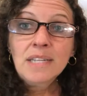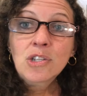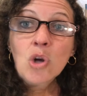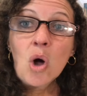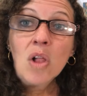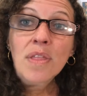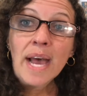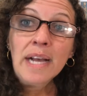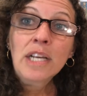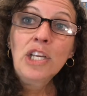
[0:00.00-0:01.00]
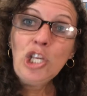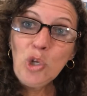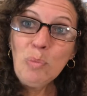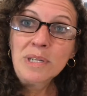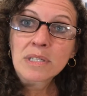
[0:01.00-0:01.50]
to call that
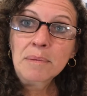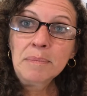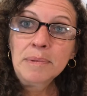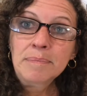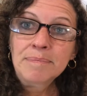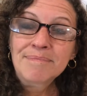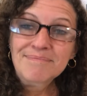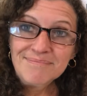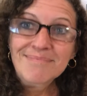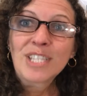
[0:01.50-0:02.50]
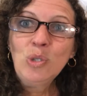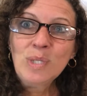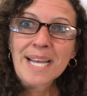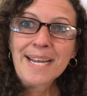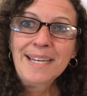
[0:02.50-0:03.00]
Cubism. You
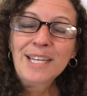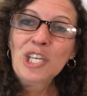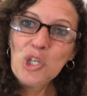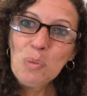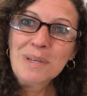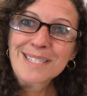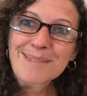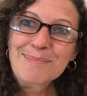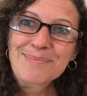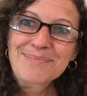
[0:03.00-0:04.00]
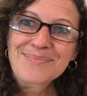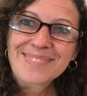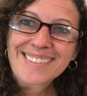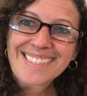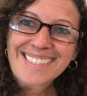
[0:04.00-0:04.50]
say, Cubism.
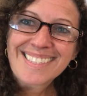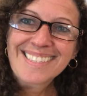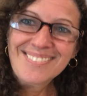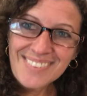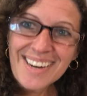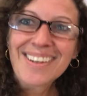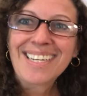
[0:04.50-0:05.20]
Very